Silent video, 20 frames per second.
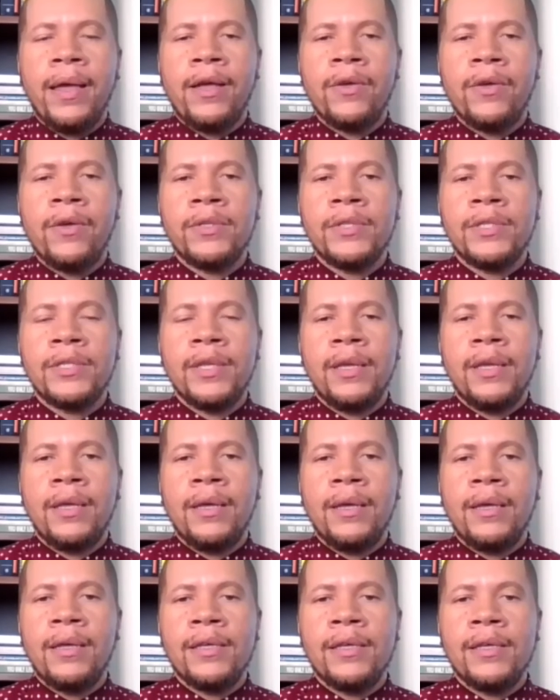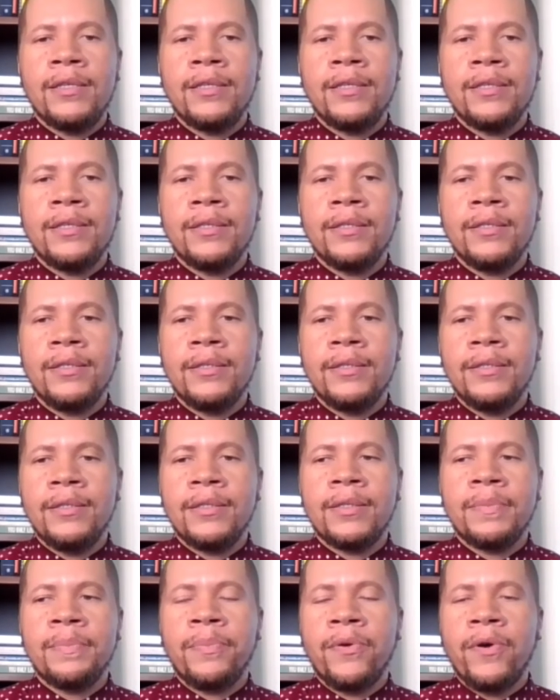house is
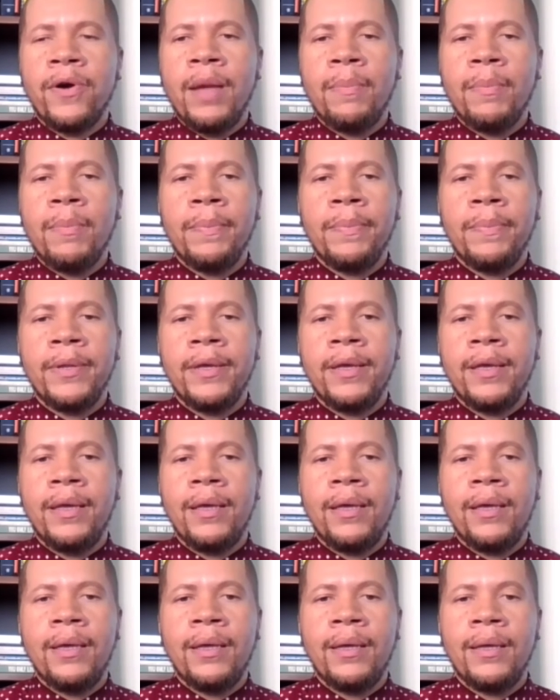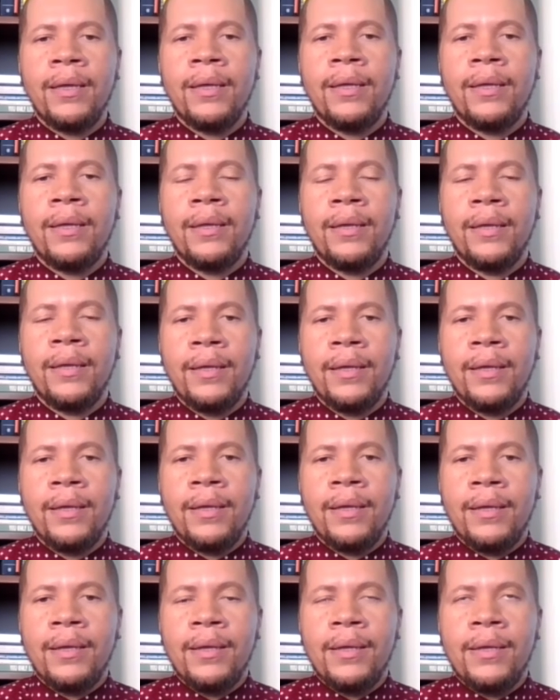probably,
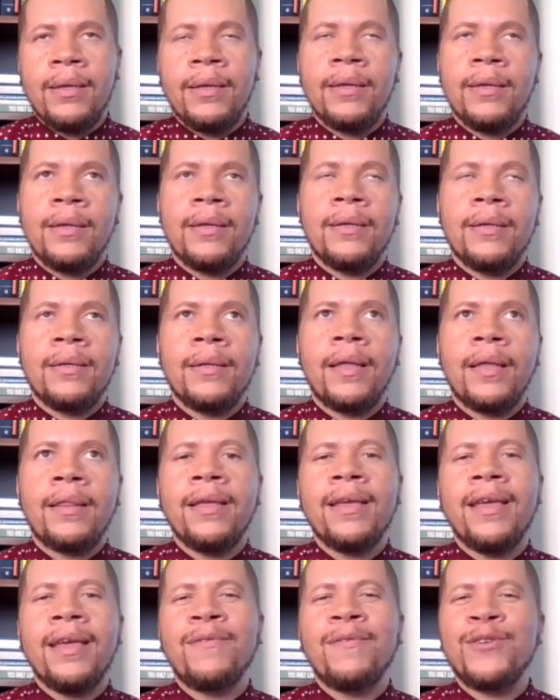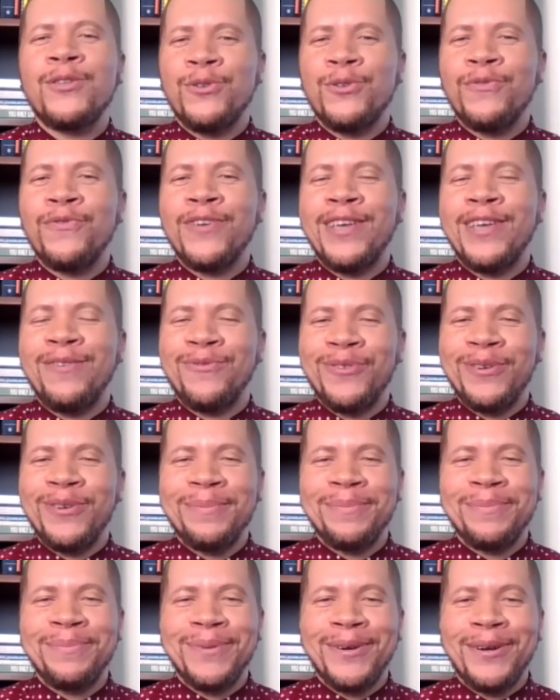I think I have two
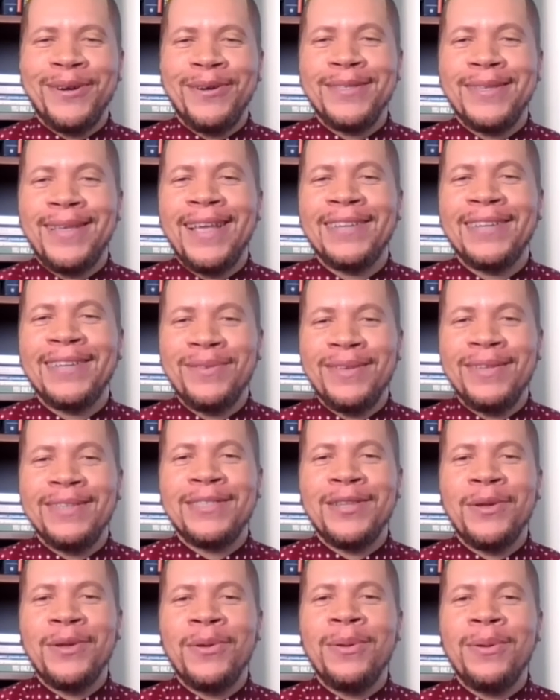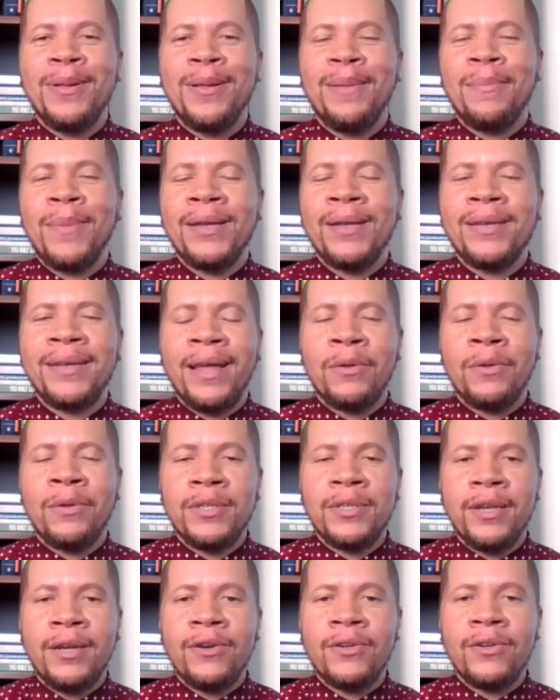favorite parts actually. So my
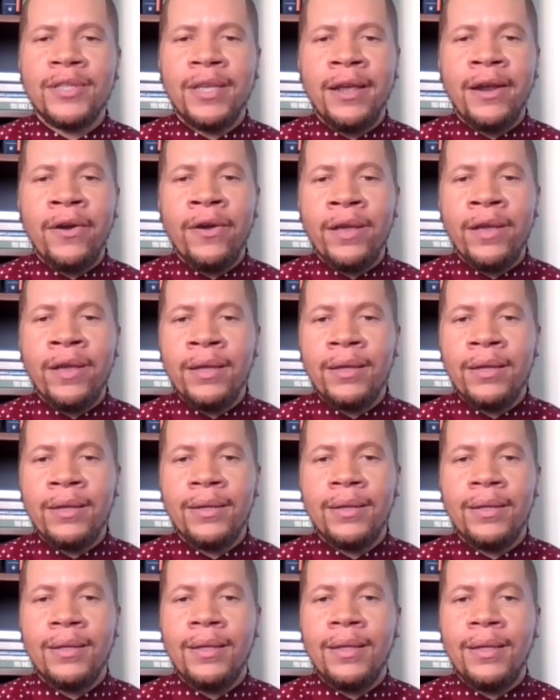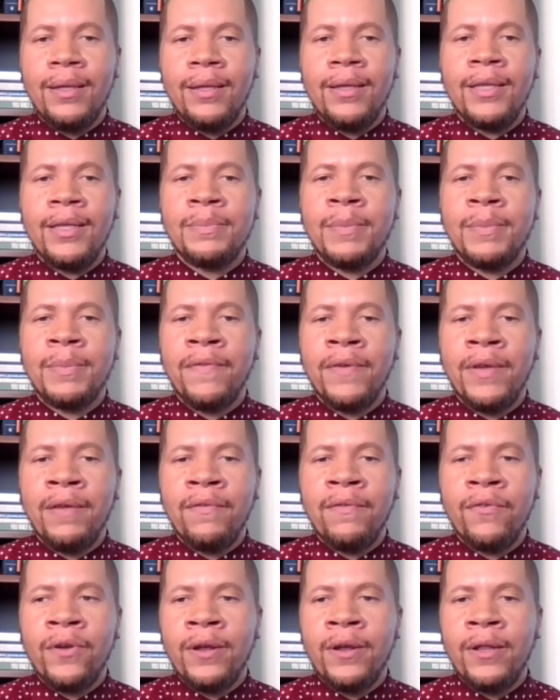downstairs area is my
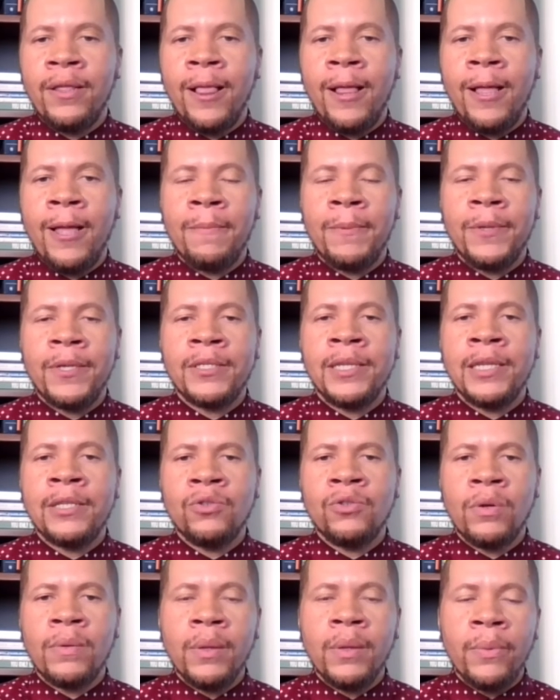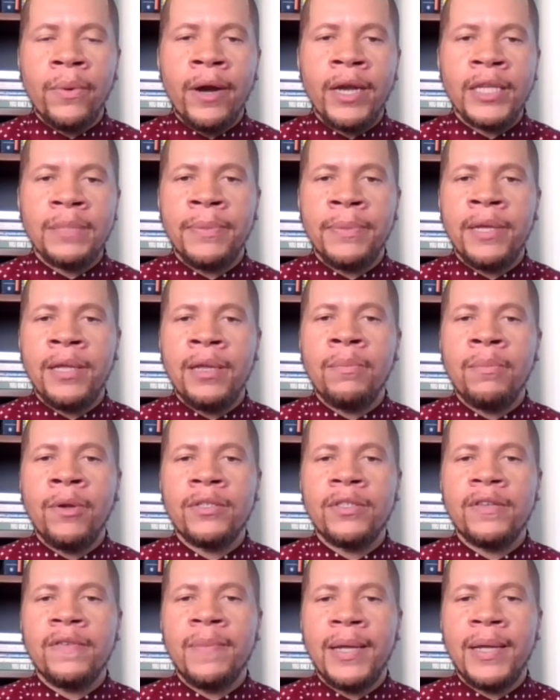favorite because that's normally where I spend
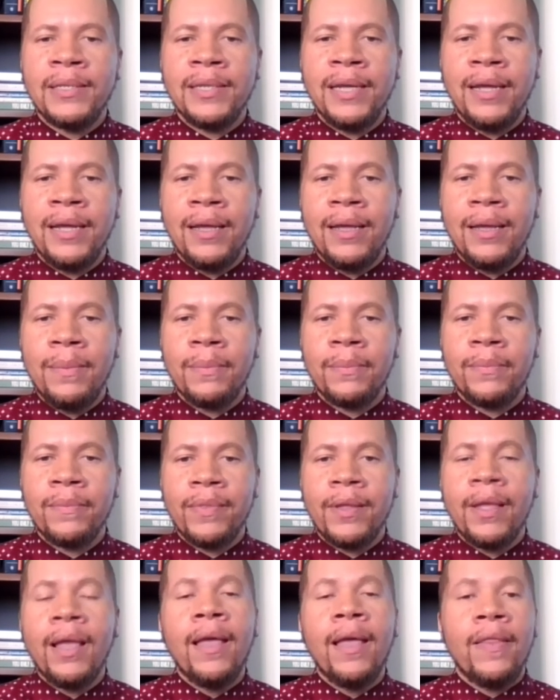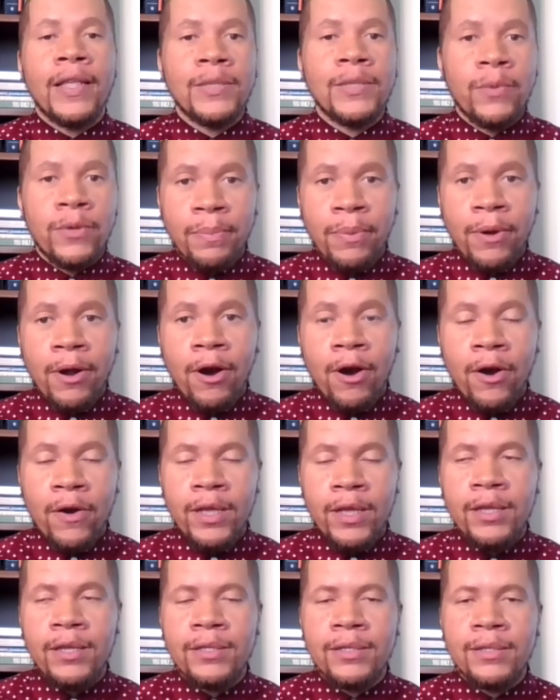most of my time. That's where the bar
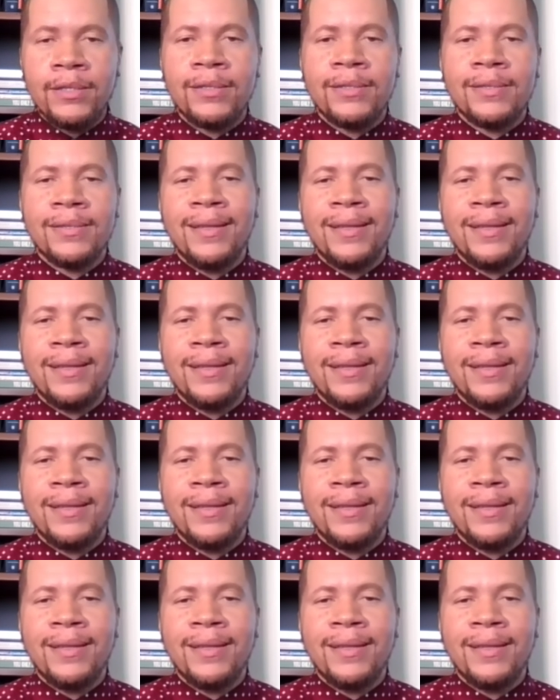is.